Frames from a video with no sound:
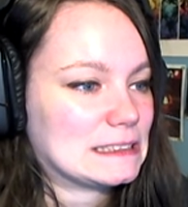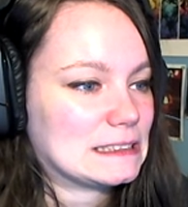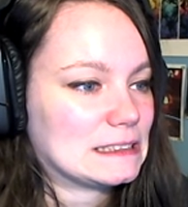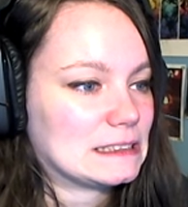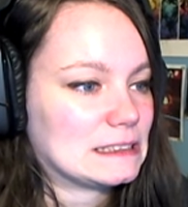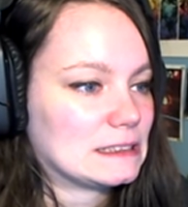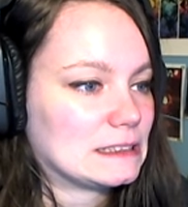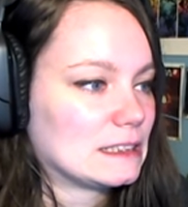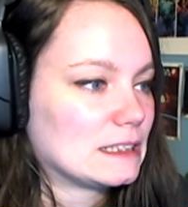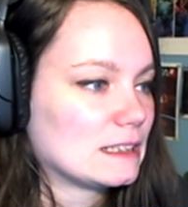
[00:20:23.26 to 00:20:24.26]

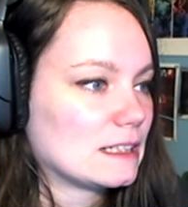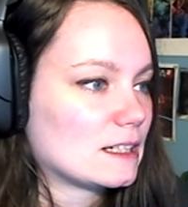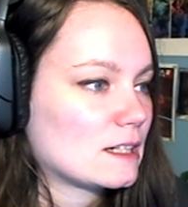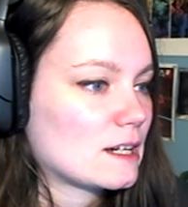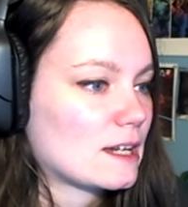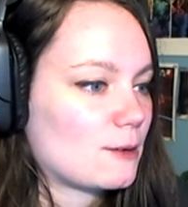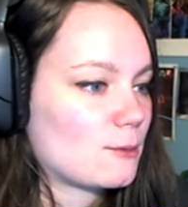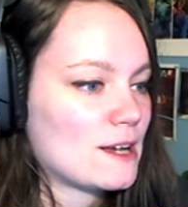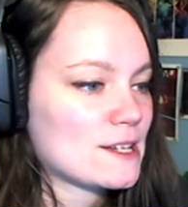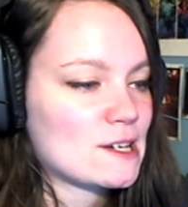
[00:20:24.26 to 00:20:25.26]
Okay,
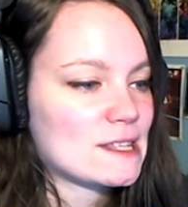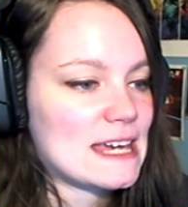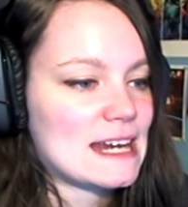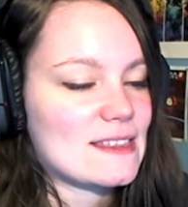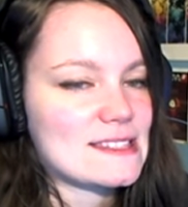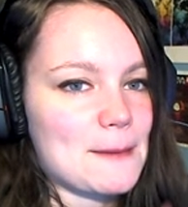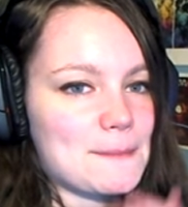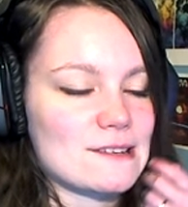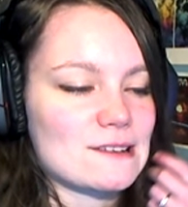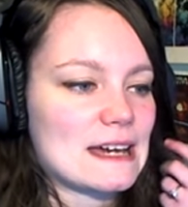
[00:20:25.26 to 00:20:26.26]
we're also at the end of this
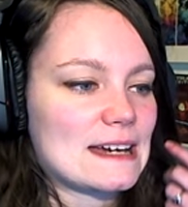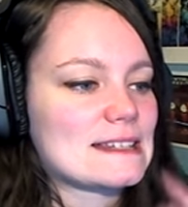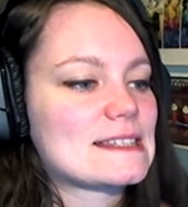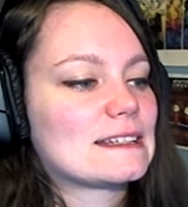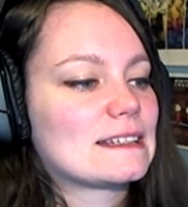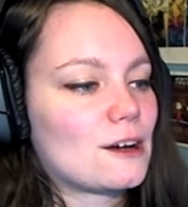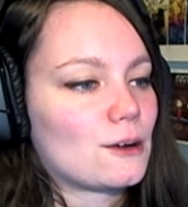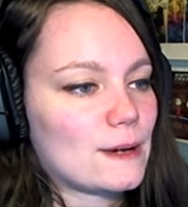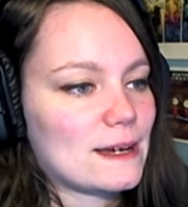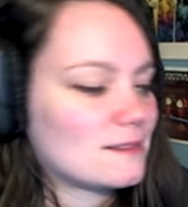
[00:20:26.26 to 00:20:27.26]
episode, guys.
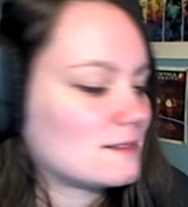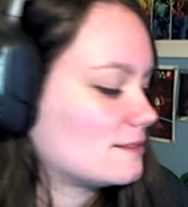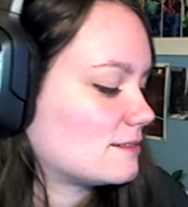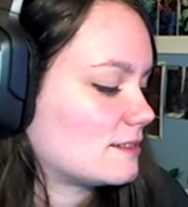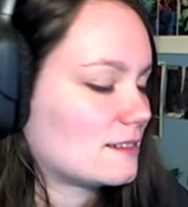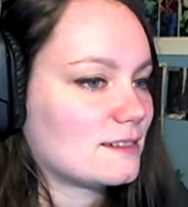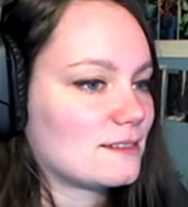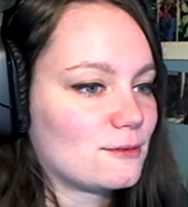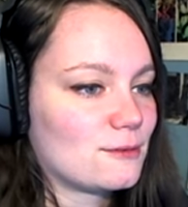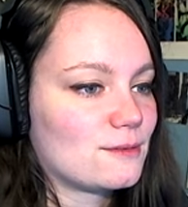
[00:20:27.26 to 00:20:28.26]
Oh, wait.
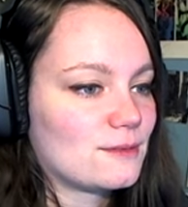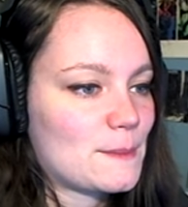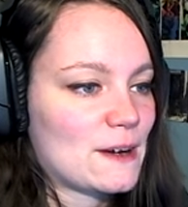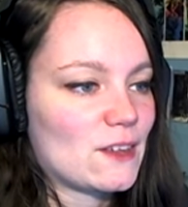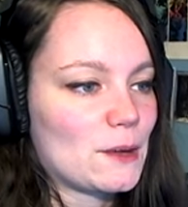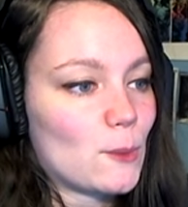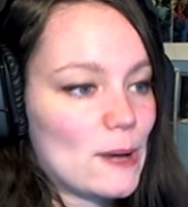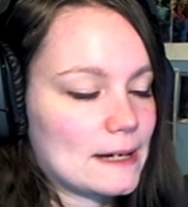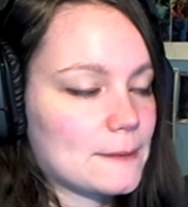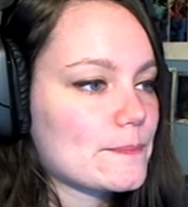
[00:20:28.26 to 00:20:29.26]
Apparently we're
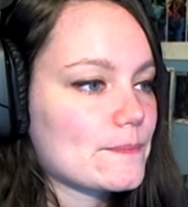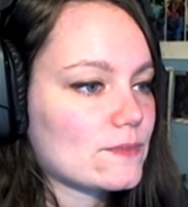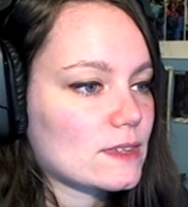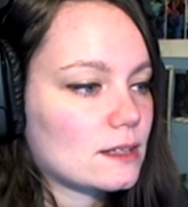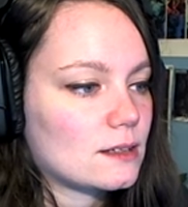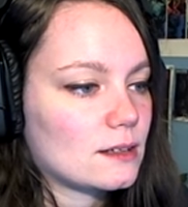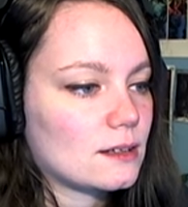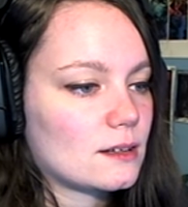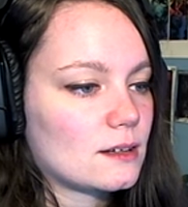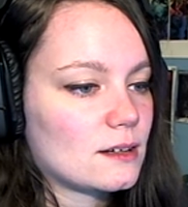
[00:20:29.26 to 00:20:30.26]
waiting.
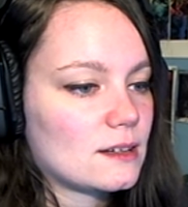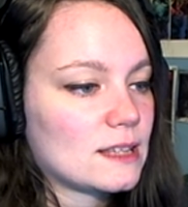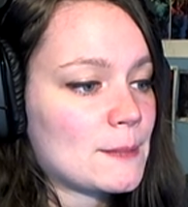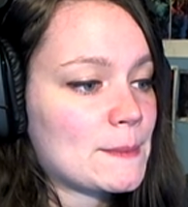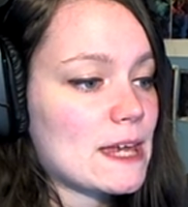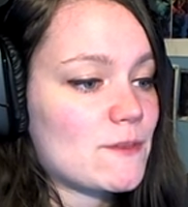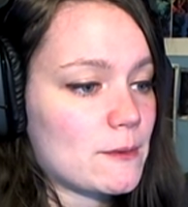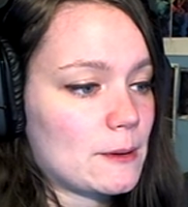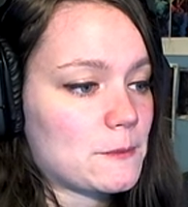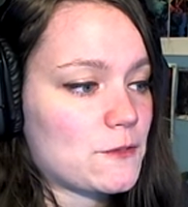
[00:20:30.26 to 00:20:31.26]
Let me give
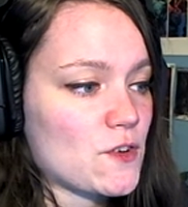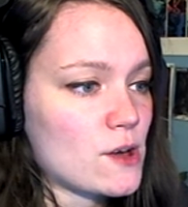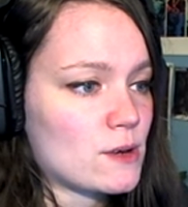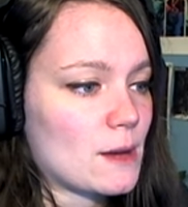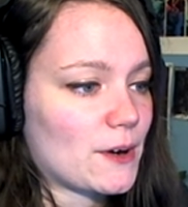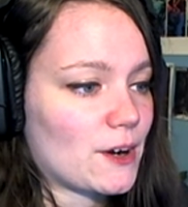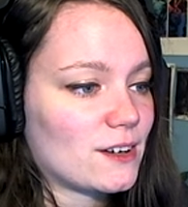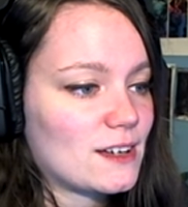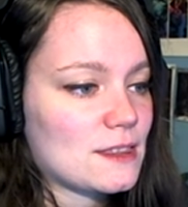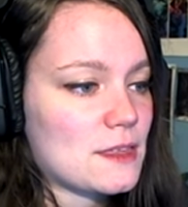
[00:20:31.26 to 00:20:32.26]
you a phone
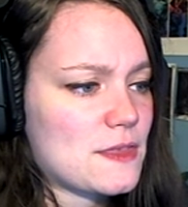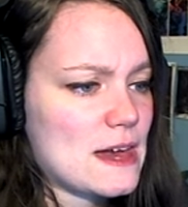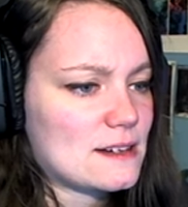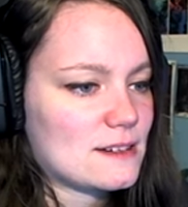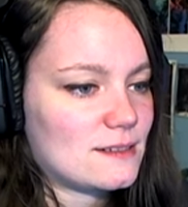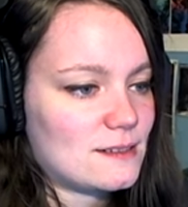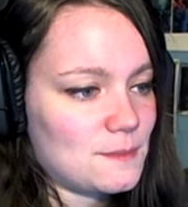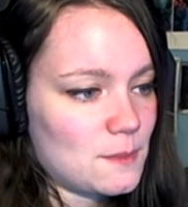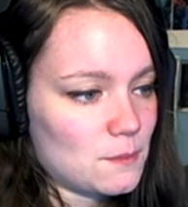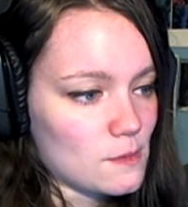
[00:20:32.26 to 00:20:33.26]
number. Then,
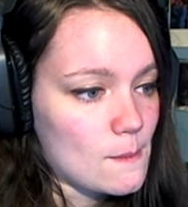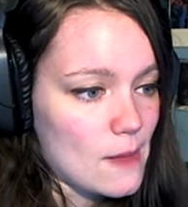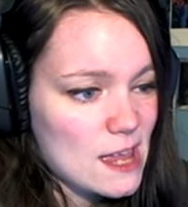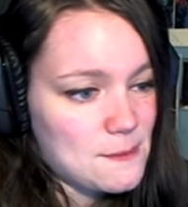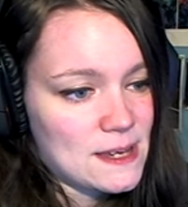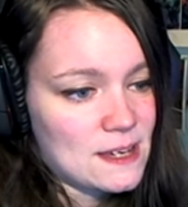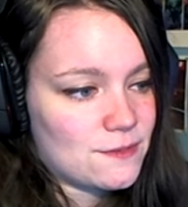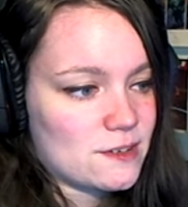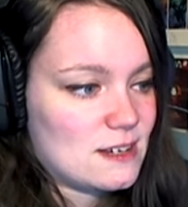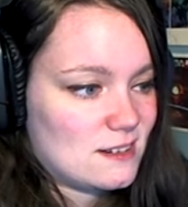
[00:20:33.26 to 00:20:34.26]
maybe
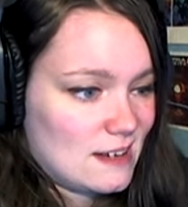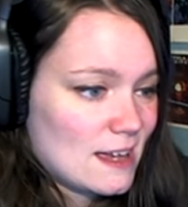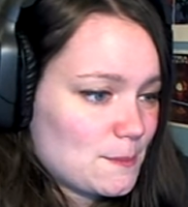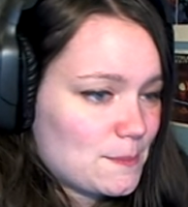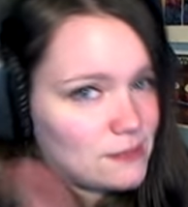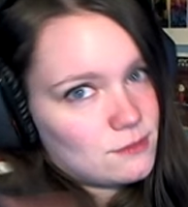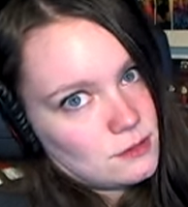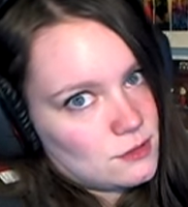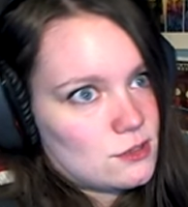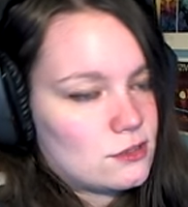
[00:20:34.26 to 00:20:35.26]
if you need help, I
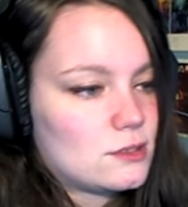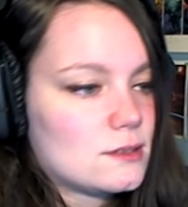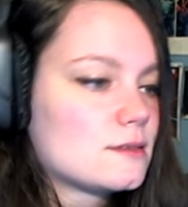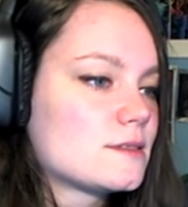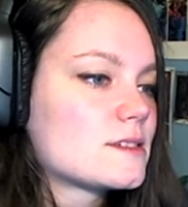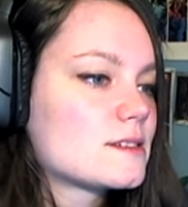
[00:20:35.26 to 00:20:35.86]
just could...